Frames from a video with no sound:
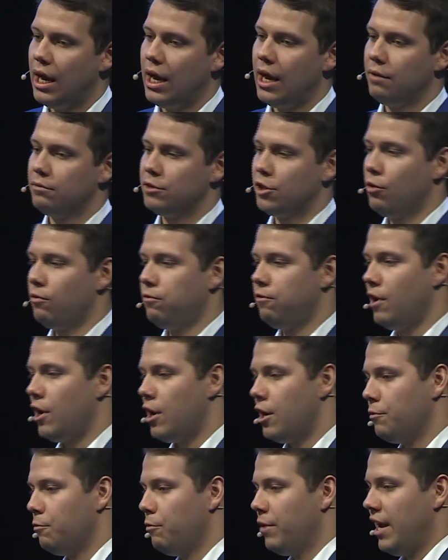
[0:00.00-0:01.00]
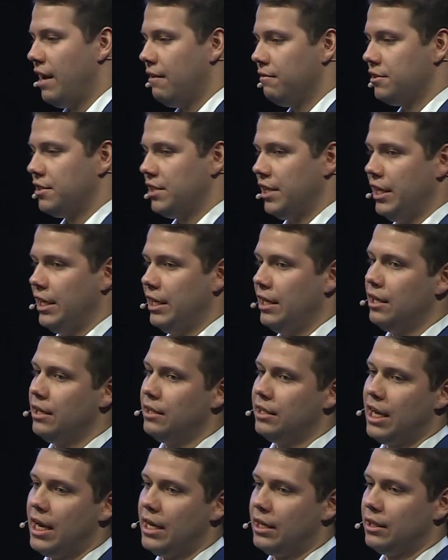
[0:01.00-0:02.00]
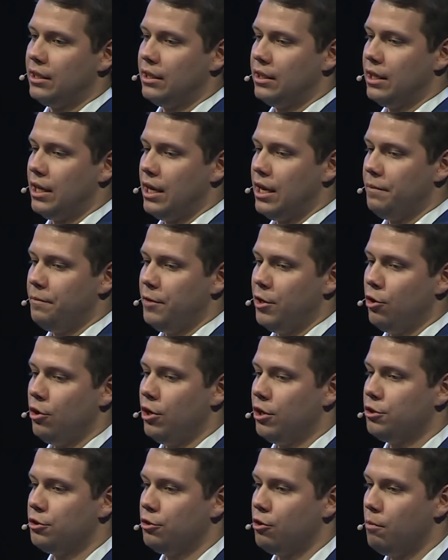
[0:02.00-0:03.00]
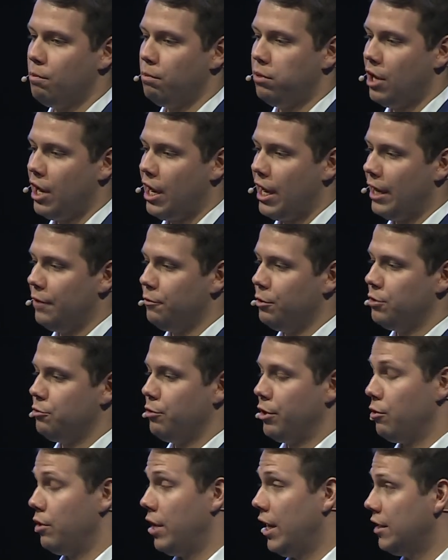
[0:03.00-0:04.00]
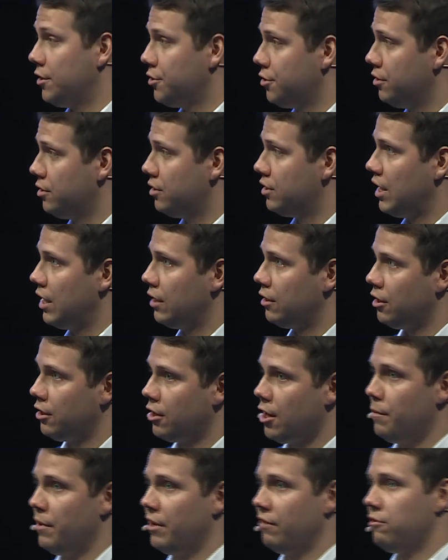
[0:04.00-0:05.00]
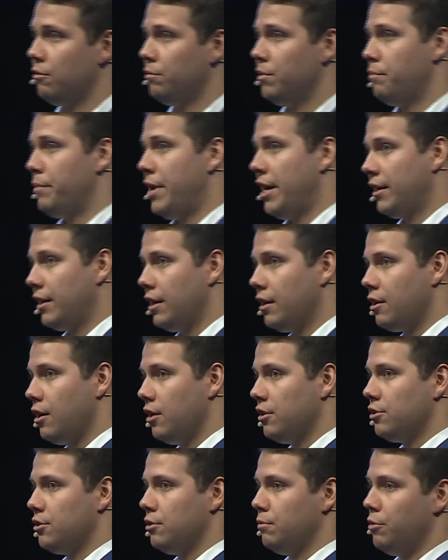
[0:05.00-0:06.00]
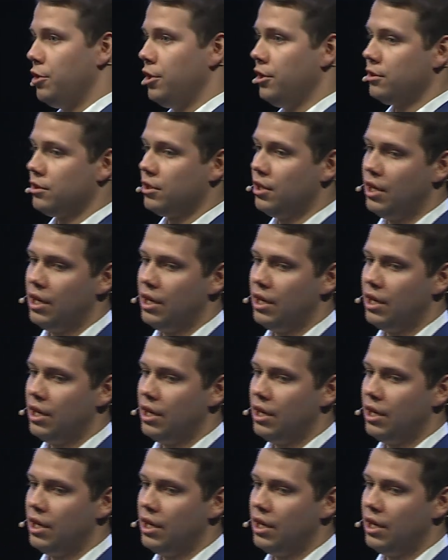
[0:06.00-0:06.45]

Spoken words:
so far we have seen that in order to comply with regulations that are coming from the banking customers,